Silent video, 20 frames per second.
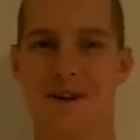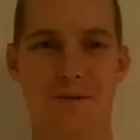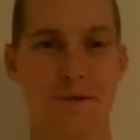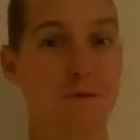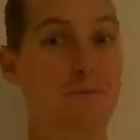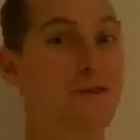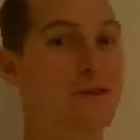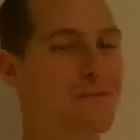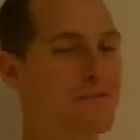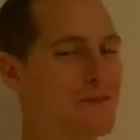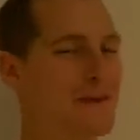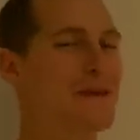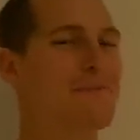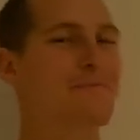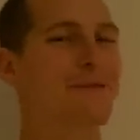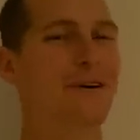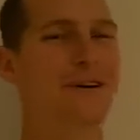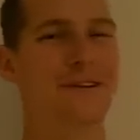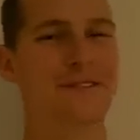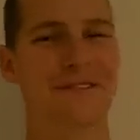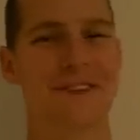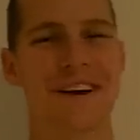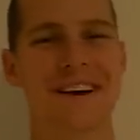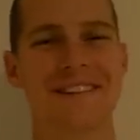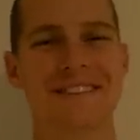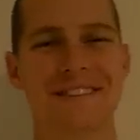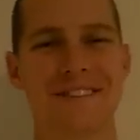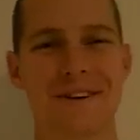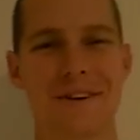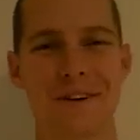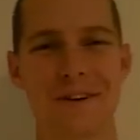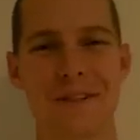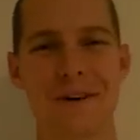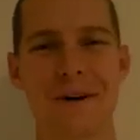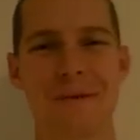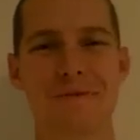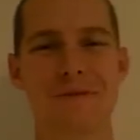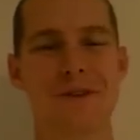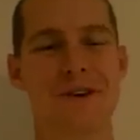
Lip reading: groups of people and friends doing them.